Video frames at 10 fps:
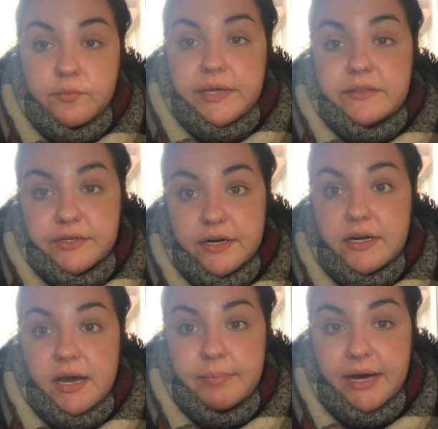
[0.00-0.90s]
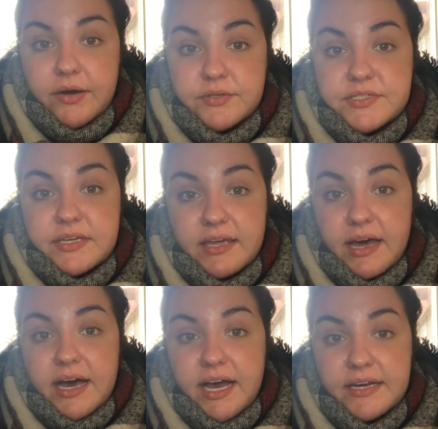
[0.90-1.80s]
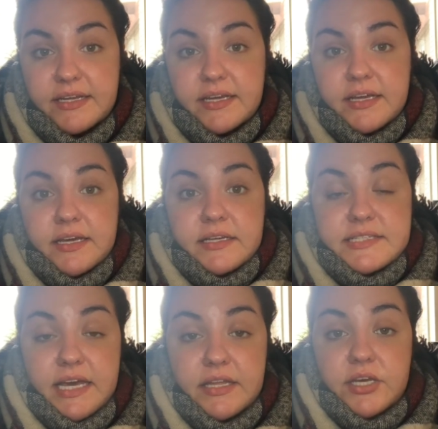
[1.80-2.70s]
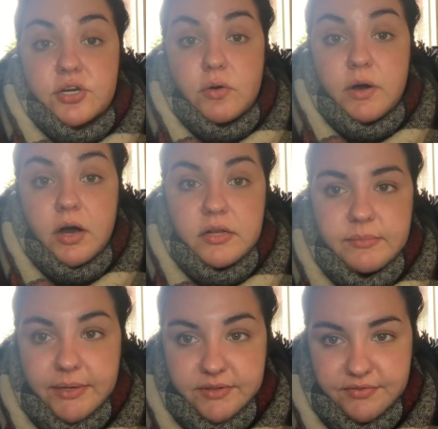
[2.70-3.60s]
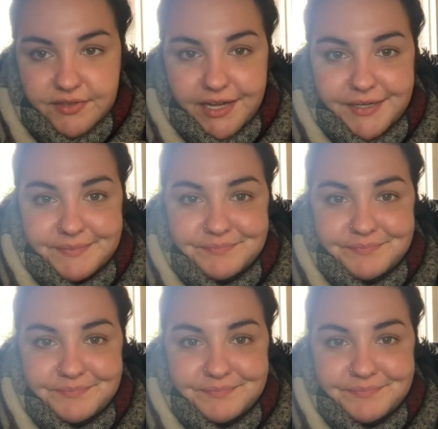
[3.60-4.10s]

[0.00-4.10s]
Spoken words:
we learn about God telling Noah all about the flood.